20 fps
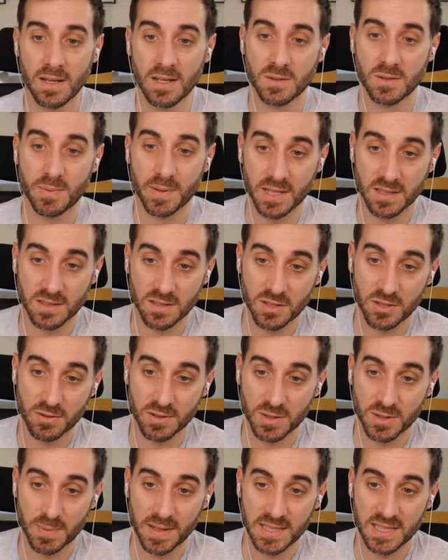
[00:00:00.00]
It's because it's too
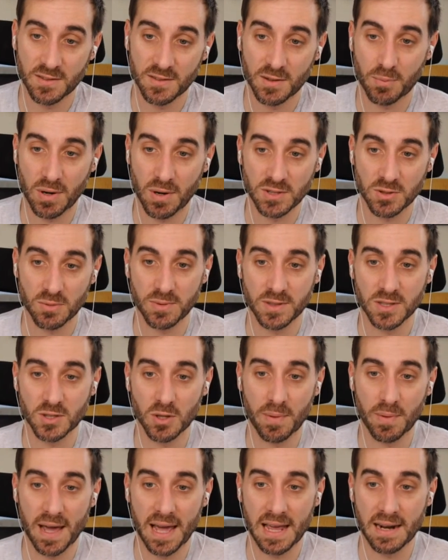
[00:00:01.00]
expensive. The price would be
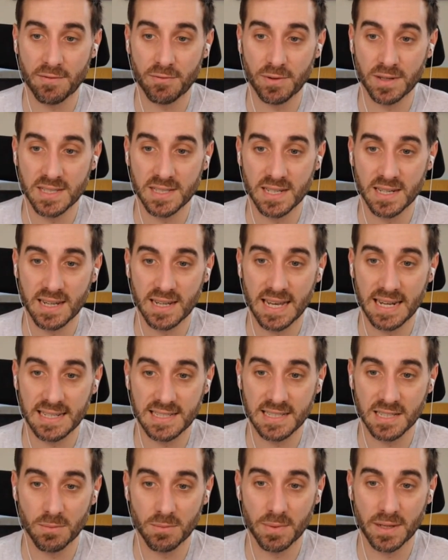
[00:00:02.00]
so bad if we didn't
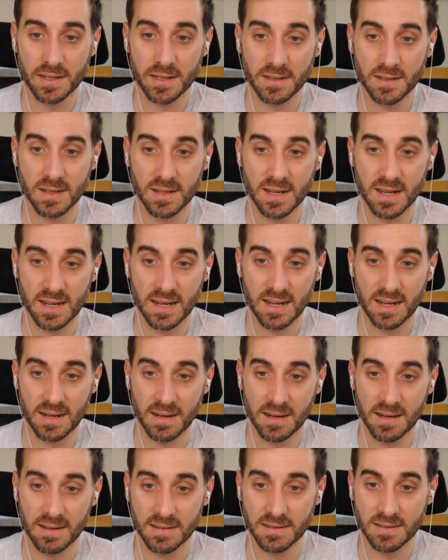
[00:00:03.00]
get
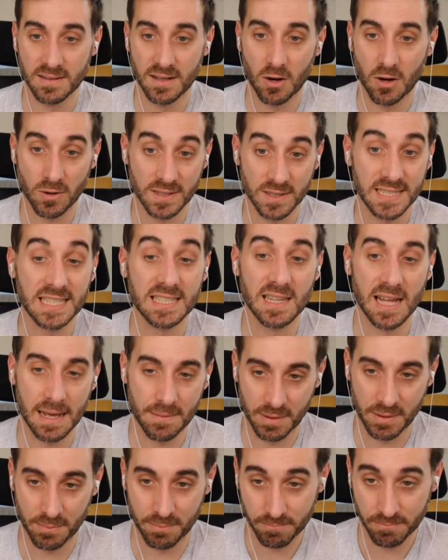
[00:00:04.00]
Dillman or D
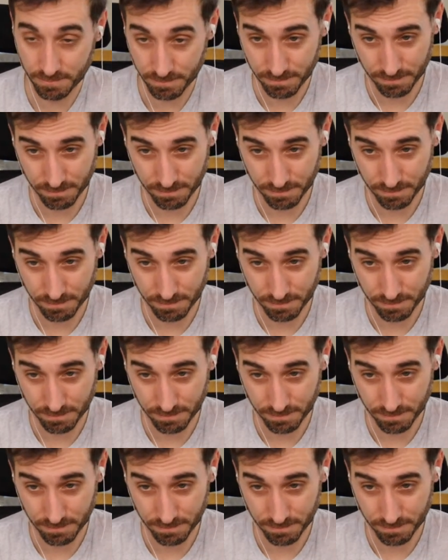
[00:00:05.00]
lineman,